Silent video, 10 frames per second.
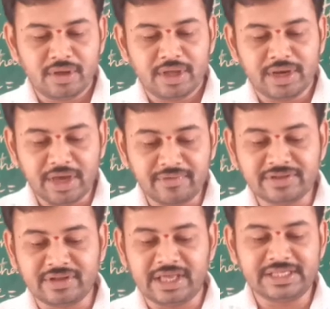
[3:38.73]

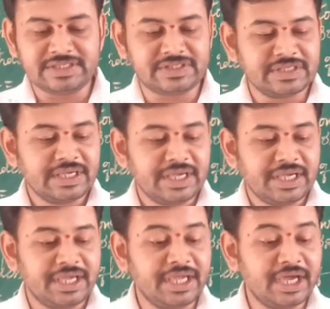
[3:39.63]

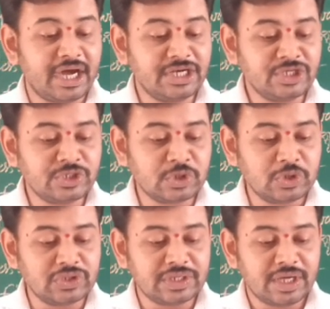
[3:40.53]
Nevertheless, he understood